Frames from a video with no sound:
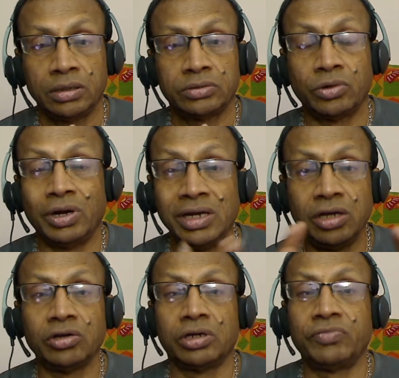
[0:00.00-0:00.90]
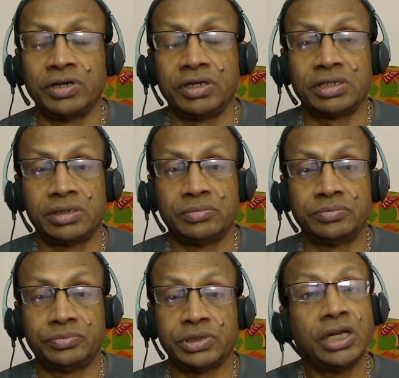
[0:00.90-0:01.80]
So any conflict
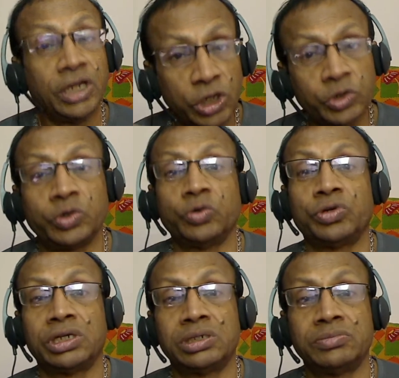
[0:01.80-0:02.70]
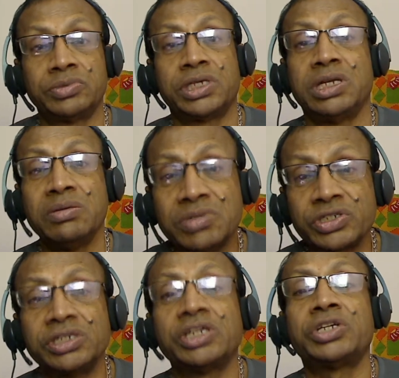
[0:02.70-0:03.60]
comes, any issue comes, any
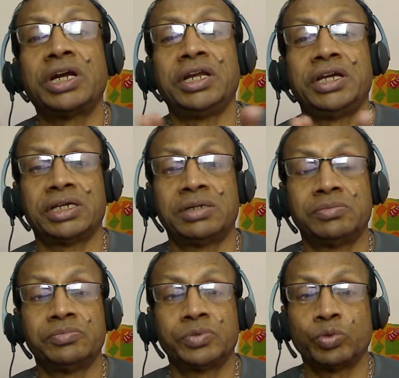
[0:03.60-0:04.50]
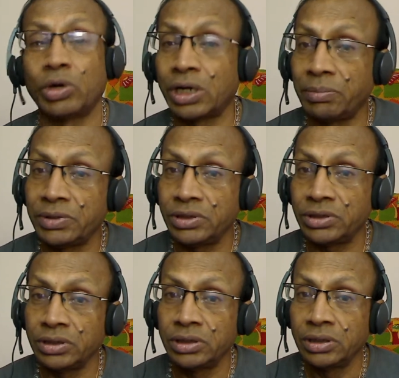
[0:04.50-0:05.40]
misunderstanding comes, what
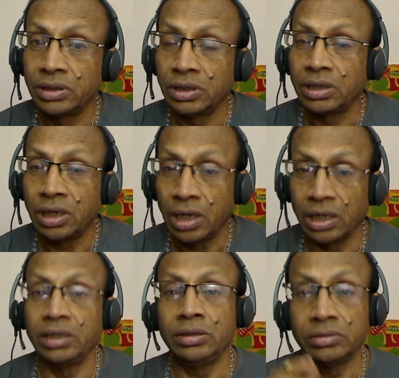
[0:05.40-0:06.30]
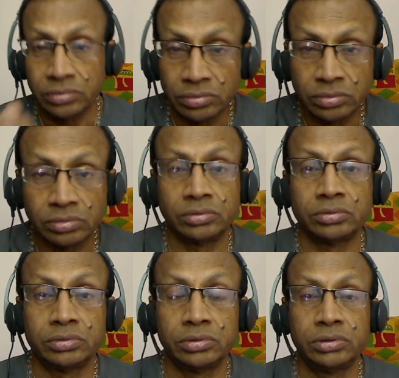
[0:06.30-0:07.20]
happens? I
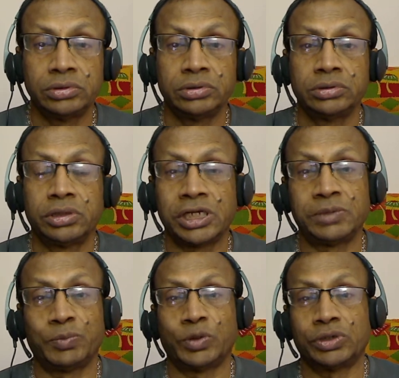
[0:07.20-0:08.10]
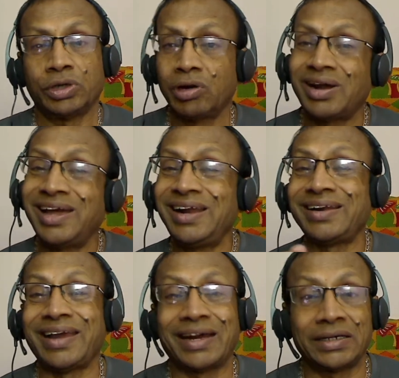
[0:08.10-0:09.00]
respond or I
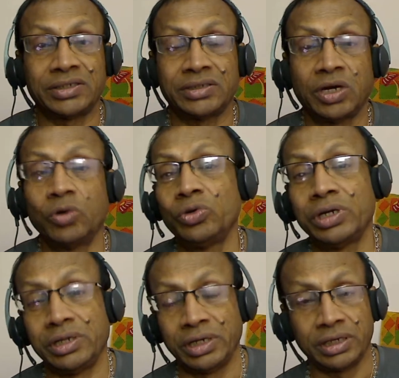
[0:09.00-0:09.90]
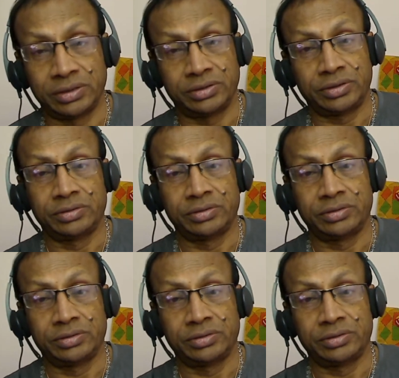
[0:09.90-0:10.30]
react. How do I react?